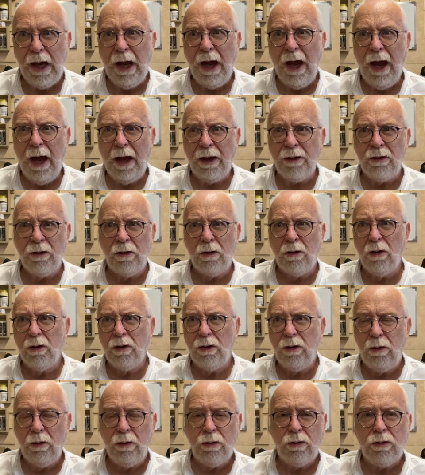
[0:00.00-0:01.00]
I hadn't got
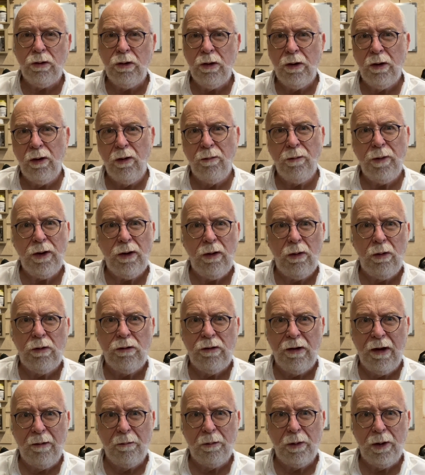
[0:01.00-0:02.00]
used to my new
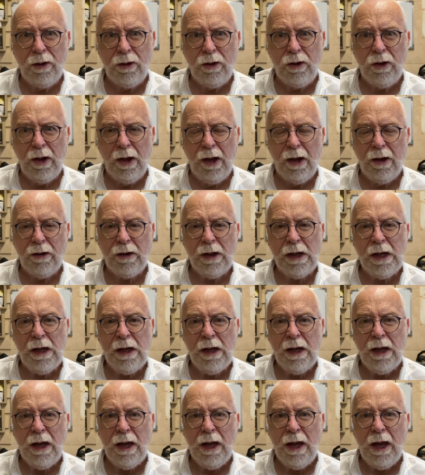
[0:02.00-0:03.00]
tablets yet,
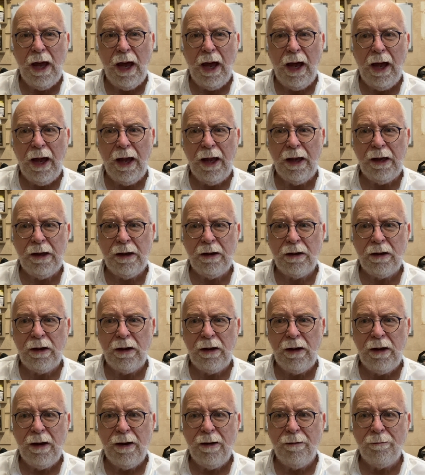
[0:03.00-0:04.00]
and
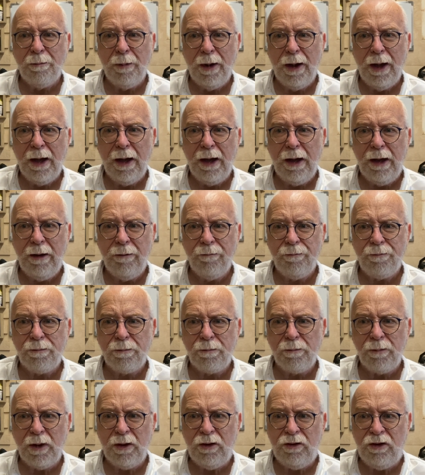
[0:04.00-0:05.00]
my
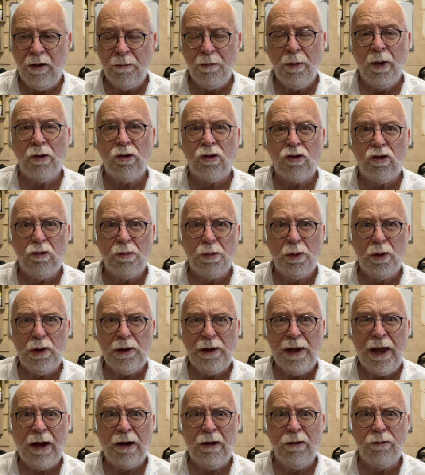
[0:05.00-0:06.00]
demonstrable
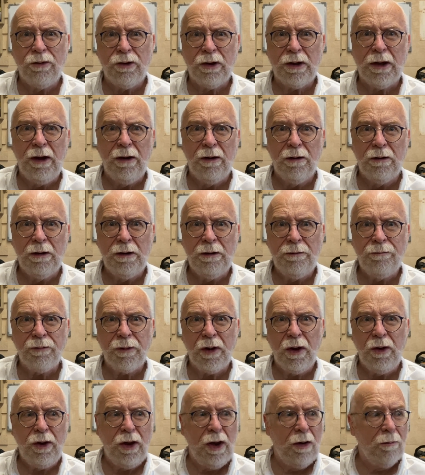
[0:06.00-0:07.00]
lack of skill
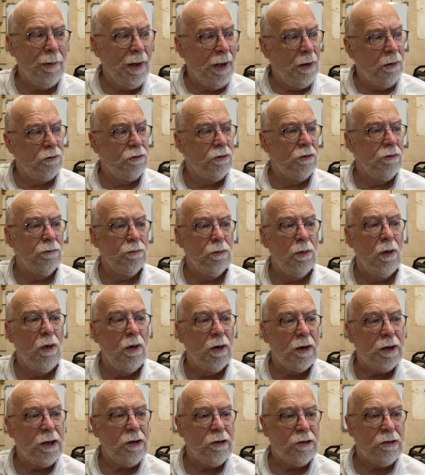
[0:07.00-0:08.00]
and the amount of
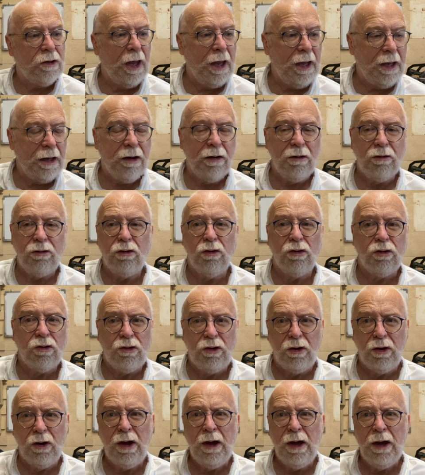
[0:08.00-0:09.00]
work it's taken just
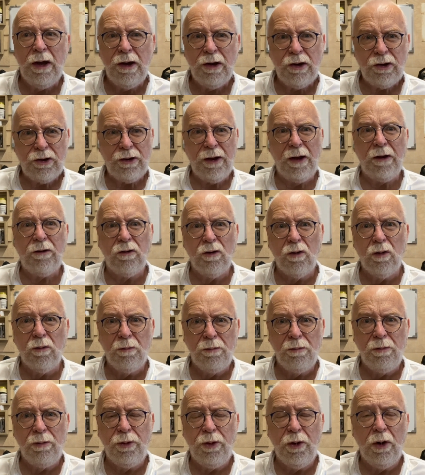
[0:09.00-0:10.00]
to set up
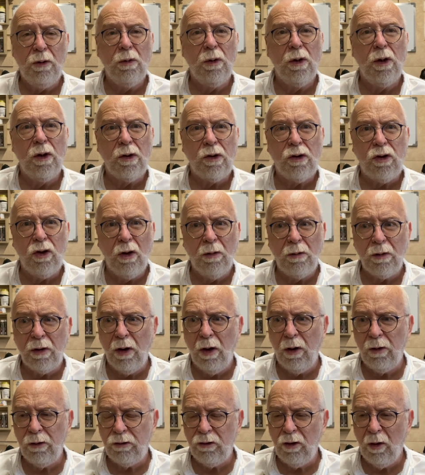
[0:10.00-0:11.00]
the workshop got
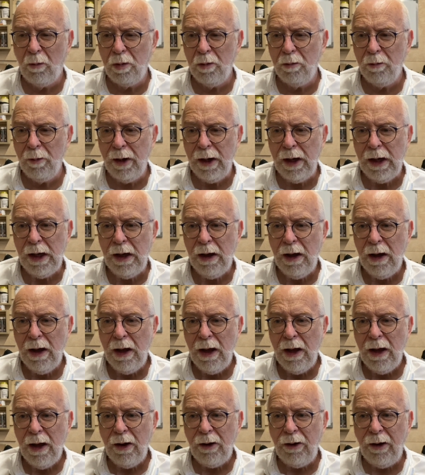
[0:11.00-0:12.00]
on top of me.
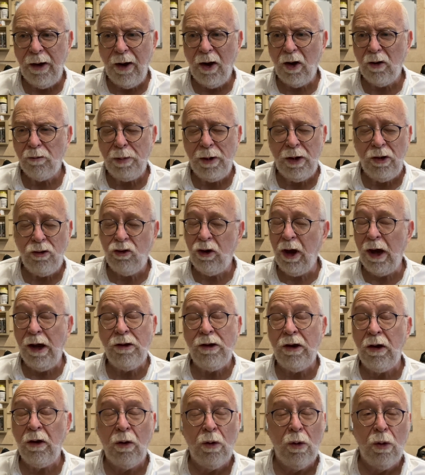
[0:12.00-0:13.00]
Now, I've been
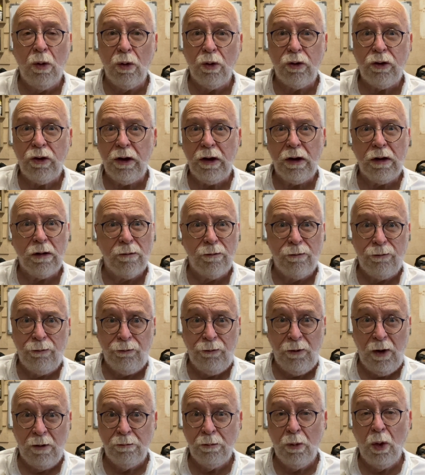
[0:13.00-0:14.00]
chasing courses
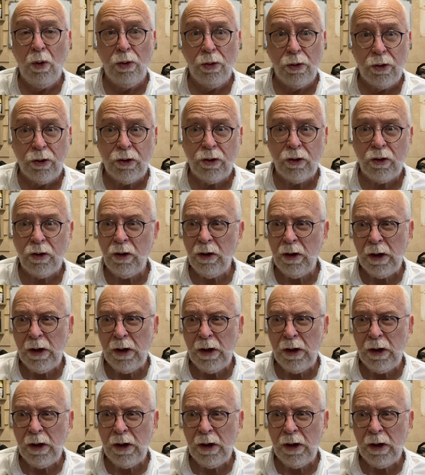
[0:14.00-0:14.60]
for months.